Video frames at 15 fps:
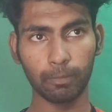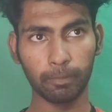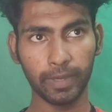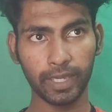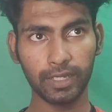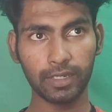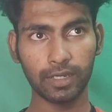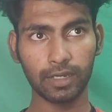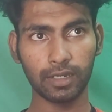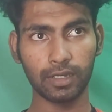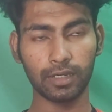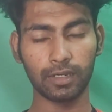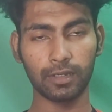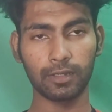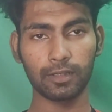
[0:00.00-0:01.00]
make
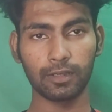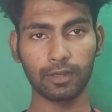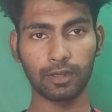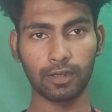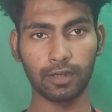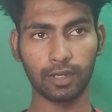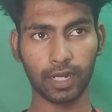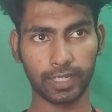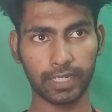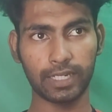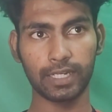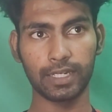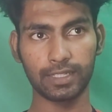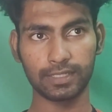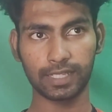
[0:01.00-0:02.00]
a
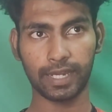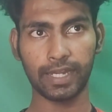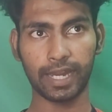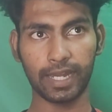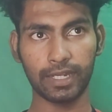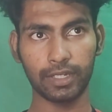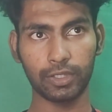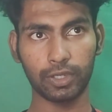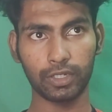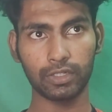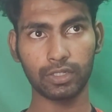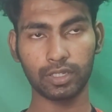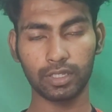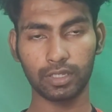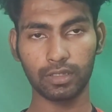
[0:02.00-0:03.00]
cutting inside, and you
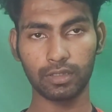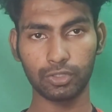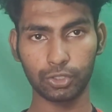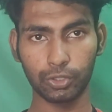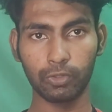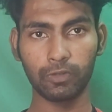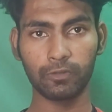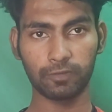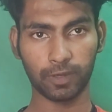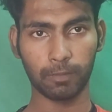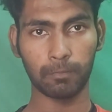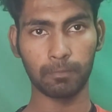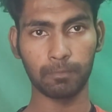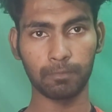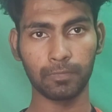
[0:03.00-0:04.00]
can shoot
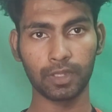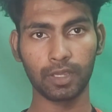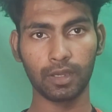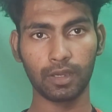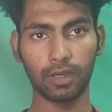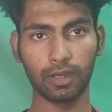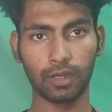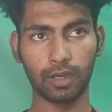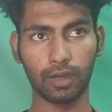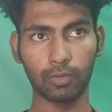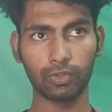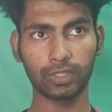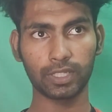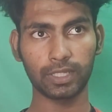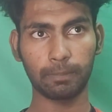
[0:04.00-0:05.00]
from
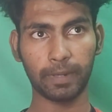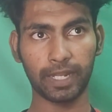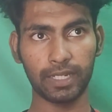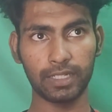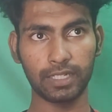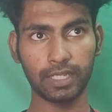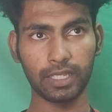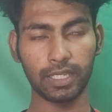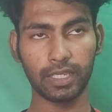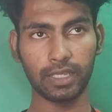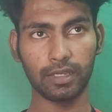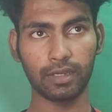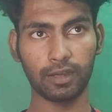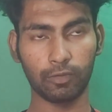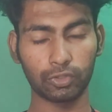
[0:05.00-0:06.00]
outside the
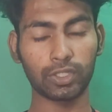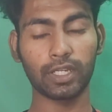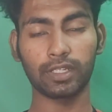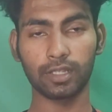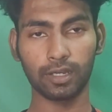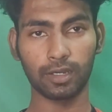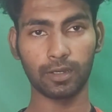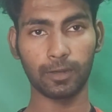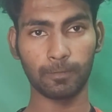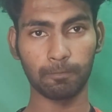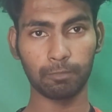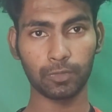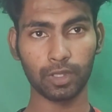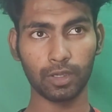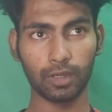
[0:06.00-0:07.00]
penalty, outside the
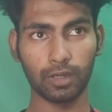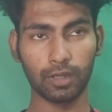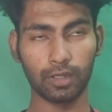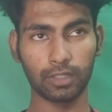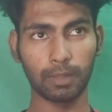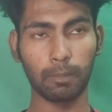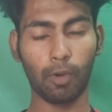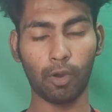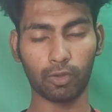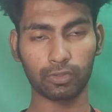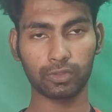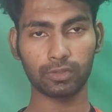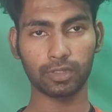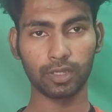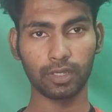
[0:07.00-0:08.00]

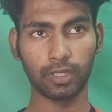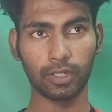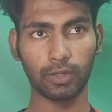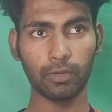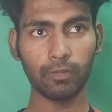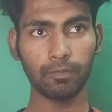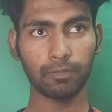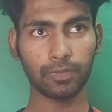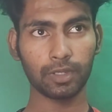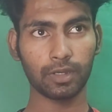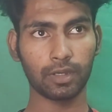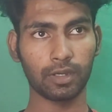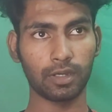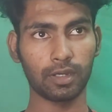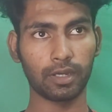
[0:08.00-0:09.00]
box.
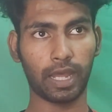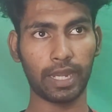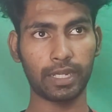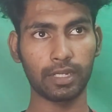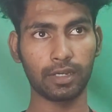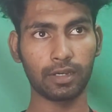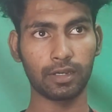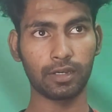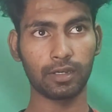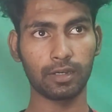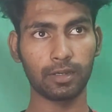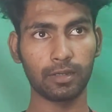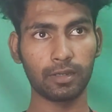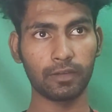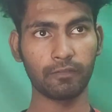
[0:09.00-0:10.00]
And
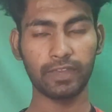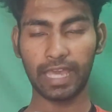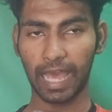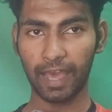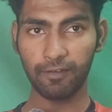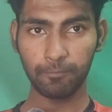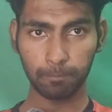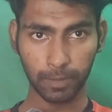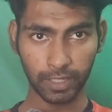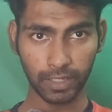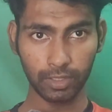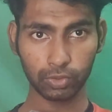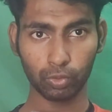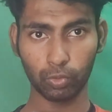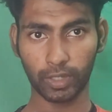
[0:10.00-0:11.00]
we have
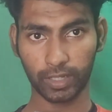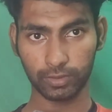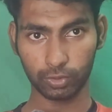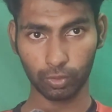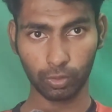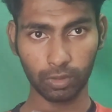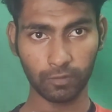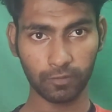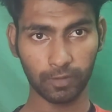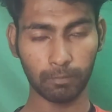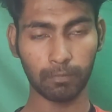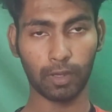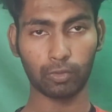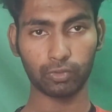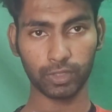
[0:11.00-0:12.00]
players who can score
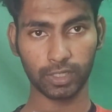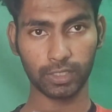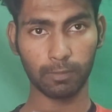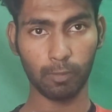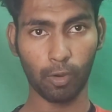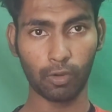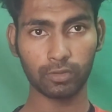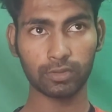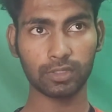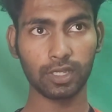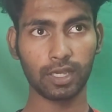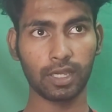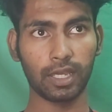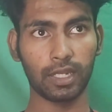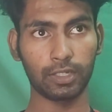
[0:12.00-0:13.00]
from outside the box,
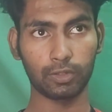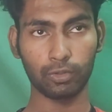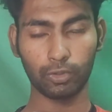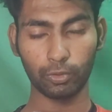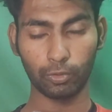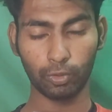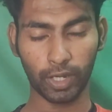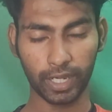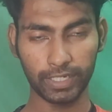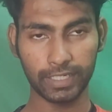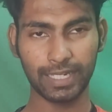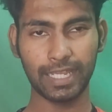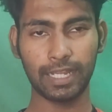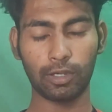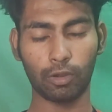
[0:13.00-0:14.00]
and who
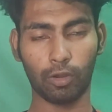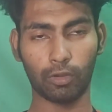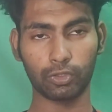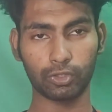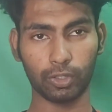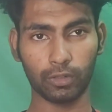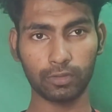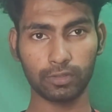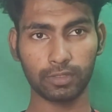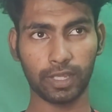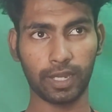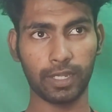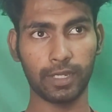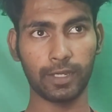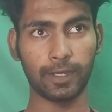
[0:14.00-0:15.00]
can take long shots,
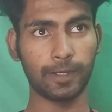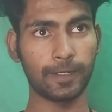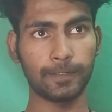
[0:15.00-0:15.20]
and